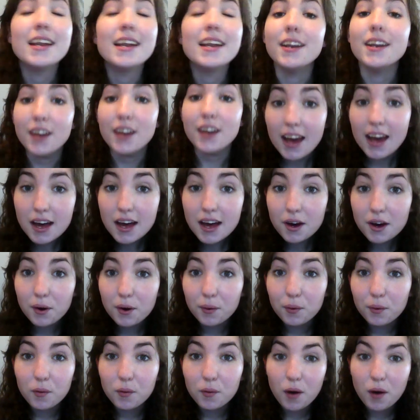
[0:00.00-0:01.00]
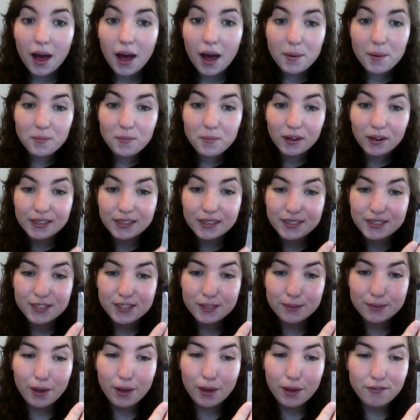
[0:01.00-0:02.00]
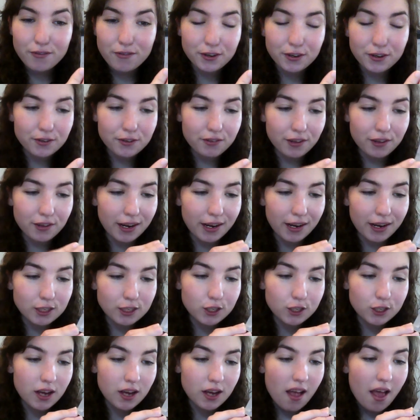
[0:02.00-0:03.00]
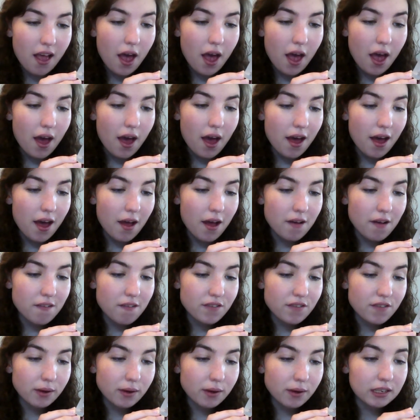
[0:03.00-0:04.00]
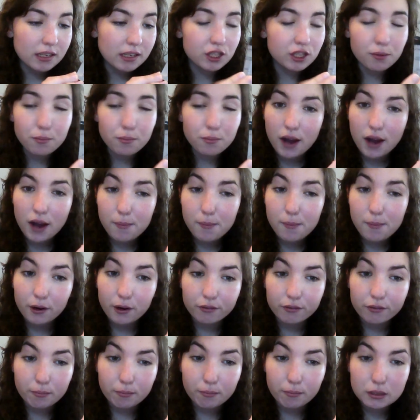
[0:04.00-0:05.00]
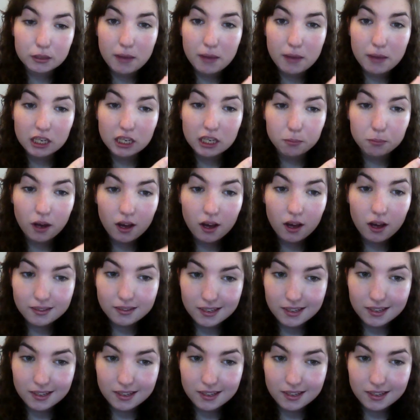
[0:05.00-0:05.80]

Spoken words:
Now I'm going to use my Photo Finish Foundation Primer from Smashbox.